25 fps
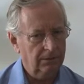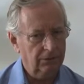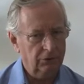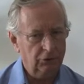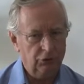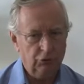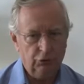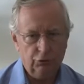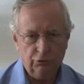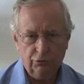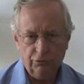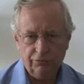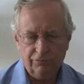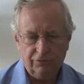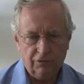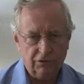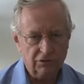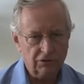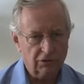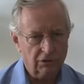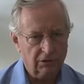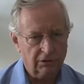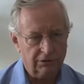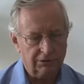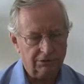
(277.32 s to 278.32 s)

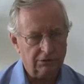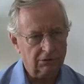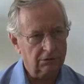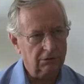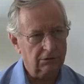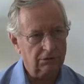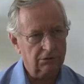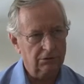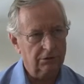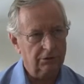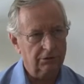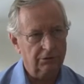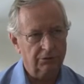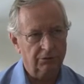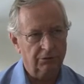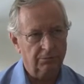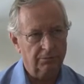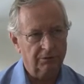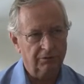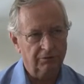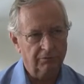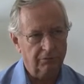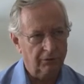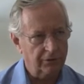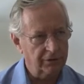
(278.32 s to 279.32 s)
universally is considered to
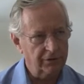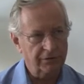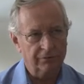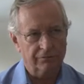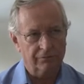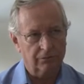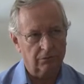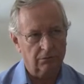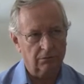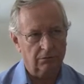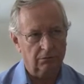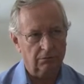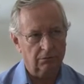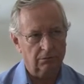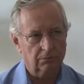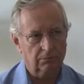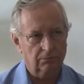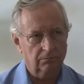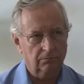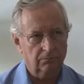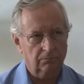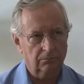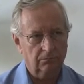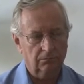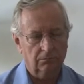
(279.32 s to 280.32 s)
be very difficult.
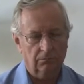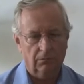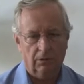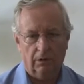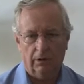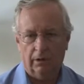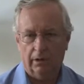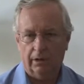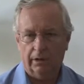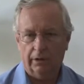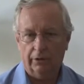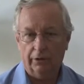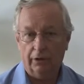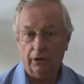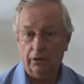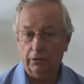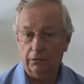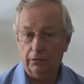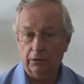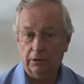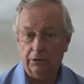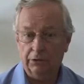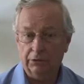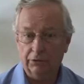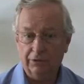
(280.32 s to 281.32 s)

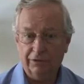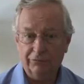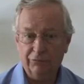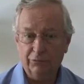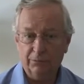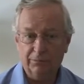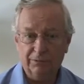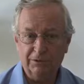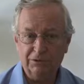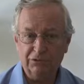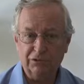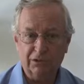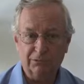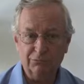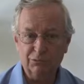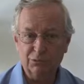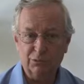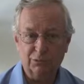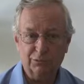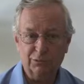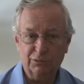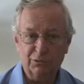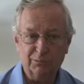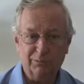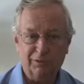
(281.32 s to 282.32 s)
And you have to be some
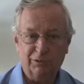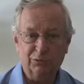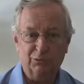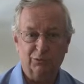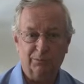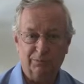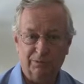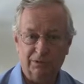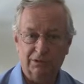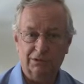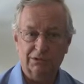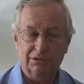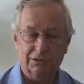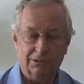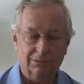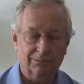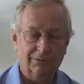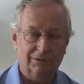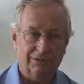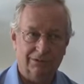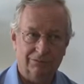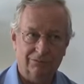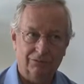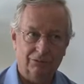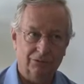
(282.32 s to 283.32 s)
sort of special person to
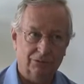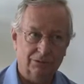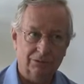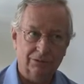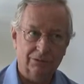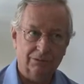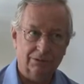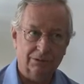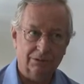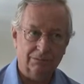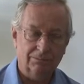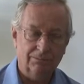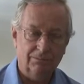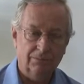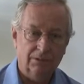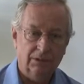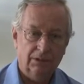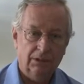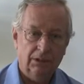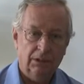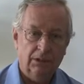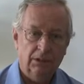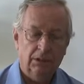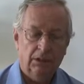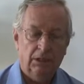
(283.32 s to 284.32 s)
be able to do it.
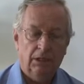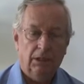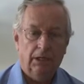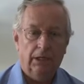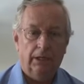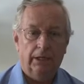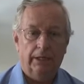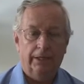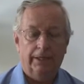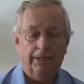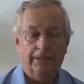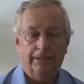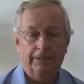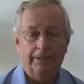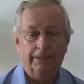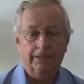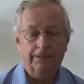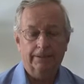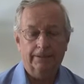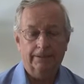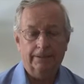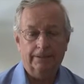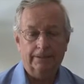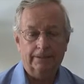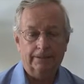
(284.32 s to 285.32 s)
And
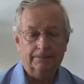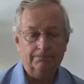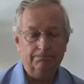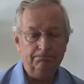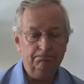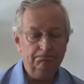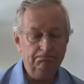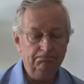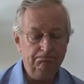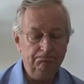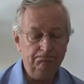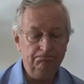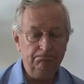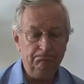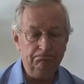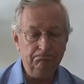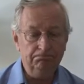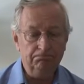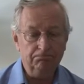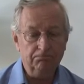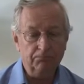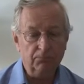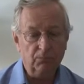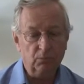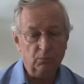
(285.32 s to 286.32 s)

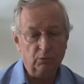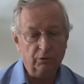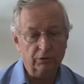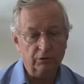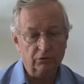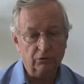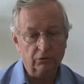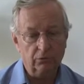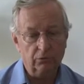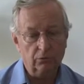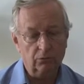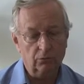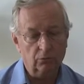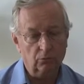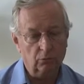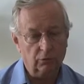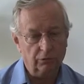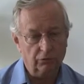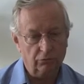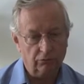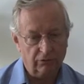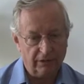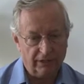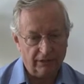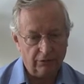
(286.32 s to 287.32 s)
with
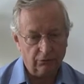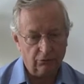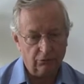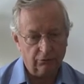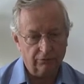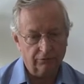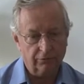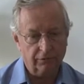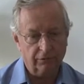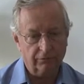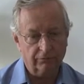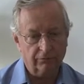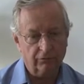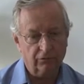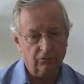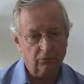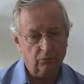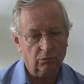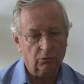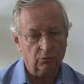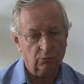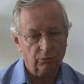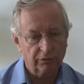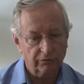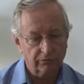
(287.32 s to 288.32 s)
radical
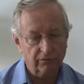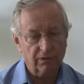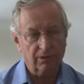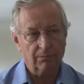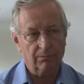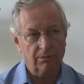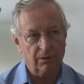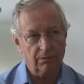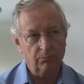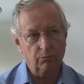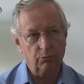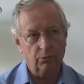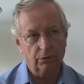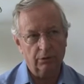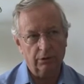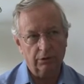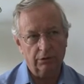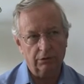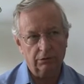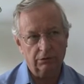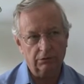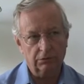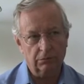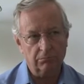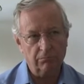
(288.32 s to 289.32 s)
forgiveness, what we've come up
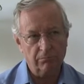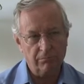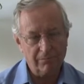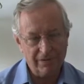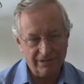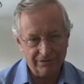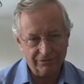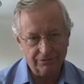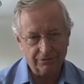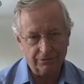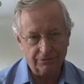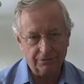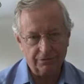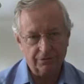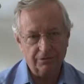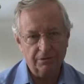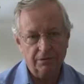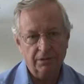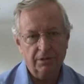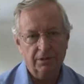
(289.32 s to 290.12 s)
with is a method,